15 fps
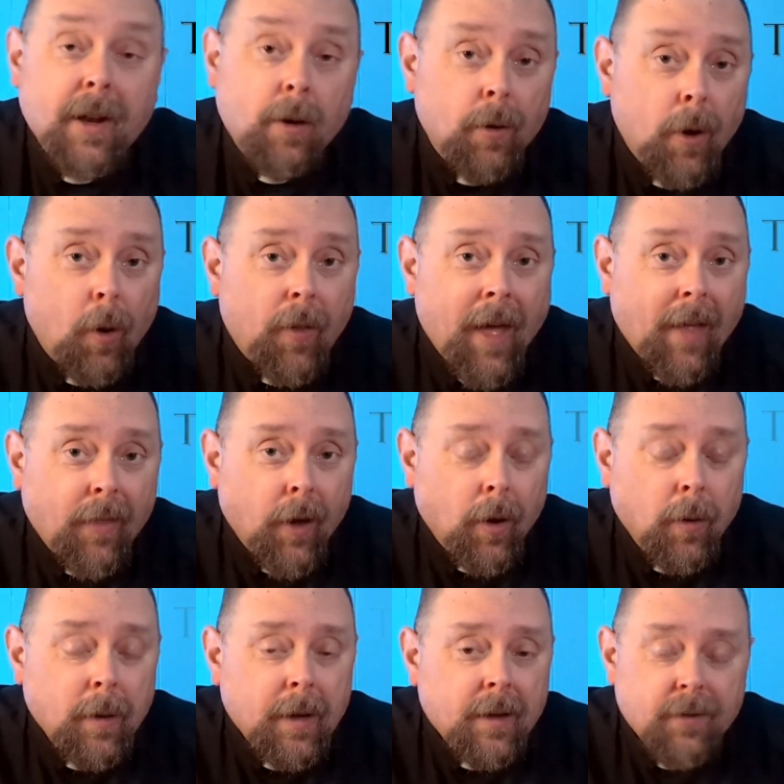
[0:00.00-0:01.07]
don't know that,
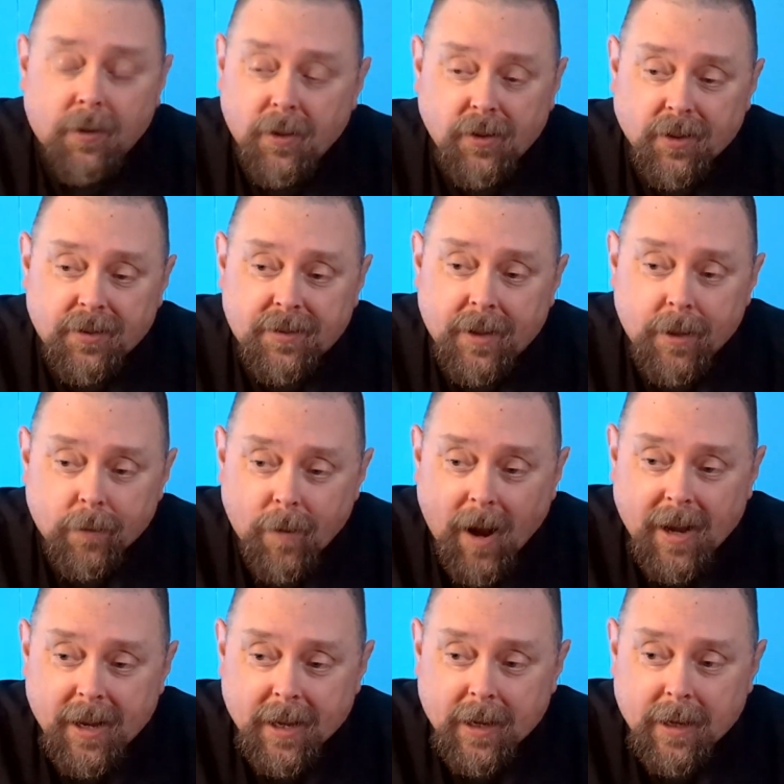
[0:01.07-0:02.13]
though, so they just see the
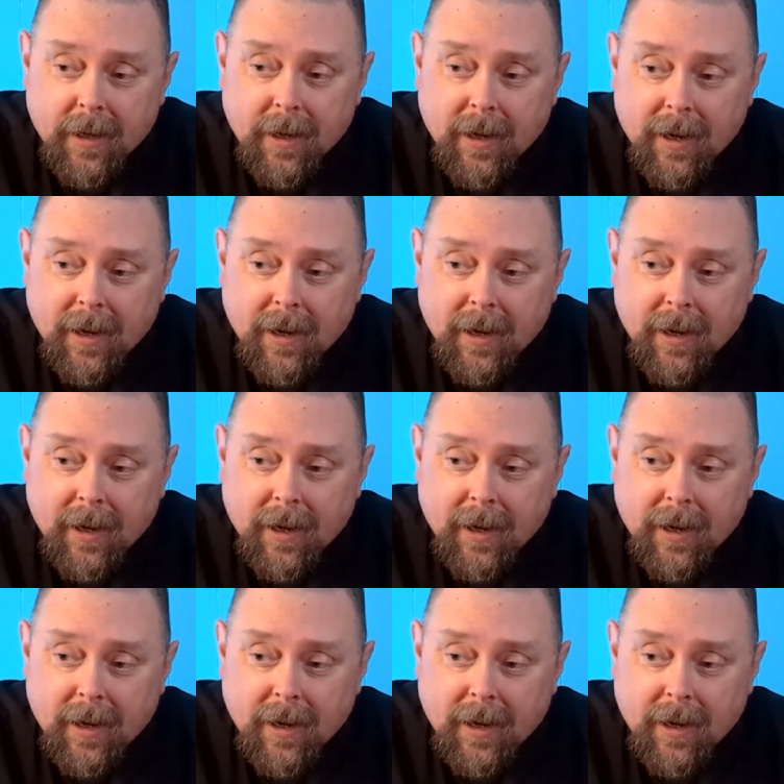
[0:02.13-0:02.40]
writing.